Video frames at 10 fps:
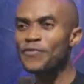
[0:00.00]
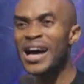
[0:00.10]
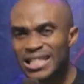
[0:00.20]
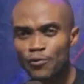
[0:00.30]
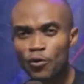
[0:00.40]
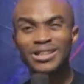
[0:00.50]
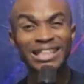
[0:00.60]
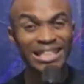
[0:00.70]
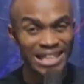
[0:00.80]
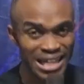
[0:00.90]
fast for
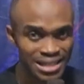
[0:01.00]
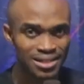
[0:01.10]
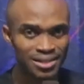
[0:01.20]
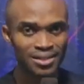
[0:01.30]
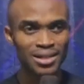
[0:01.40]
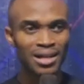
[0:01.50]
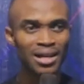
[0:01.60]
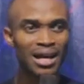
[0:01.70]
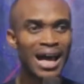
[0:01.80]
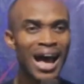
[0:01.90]
three days,
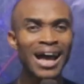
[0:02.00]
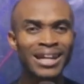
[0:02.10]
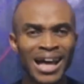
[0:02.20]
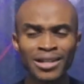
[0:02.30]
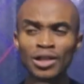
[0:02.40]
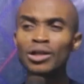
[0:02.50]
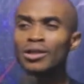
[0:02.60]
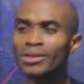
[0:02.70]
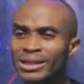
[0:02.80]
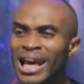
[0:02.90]
and then
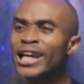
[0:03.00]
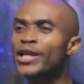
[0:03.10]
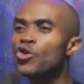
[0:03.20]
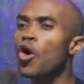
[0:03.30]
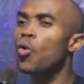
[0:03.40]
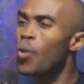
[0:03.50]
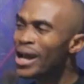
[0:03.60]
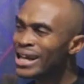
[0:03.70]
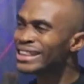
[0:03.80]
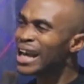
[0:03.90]
take your
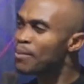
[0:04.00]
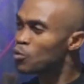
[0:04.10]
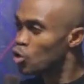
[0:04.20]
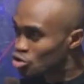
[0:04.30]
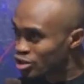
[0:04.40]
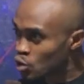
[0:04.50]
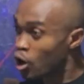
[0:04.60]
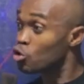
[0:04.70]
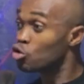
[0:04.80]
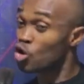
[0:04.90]
quiet time note, the
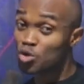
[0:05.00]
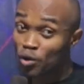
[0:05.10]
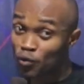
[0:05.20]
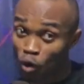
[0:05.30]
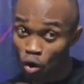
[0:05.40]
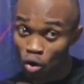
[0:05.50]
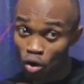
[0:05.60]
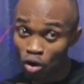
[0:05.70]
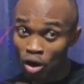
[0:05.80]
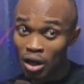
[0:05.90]
one you wrote before,
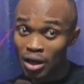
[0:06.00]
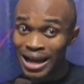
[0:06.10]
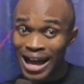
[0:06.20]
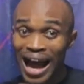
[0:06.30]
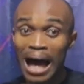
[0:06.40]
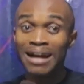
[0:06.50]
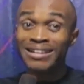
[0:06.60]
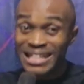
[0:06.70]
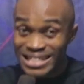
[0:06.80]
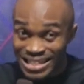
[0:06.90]

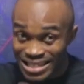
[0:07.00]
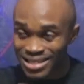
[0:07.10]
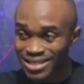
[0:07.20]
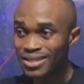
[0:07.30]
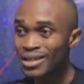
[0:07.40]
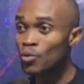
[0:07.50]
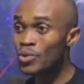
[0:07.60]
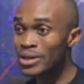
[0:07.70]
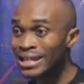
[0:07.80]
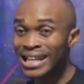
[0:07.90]
and read it
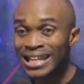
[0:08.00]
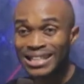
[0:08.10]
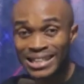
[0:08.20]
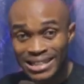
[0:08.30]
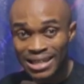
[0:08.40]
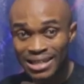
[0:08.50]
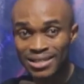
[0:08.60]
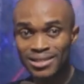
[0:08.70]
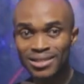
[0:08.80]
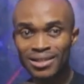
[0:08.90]
within that three
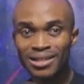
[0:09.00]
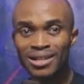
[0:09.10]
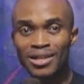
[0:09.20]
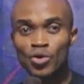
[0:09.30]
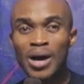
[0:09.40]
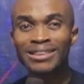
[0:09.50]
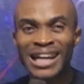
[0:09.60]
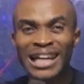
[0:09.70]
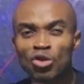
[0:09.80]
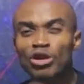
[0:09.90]
days. You are
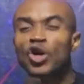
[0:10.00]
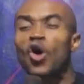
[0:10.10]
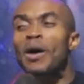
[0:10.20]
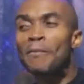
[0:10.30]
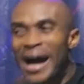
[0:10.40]
trying to recover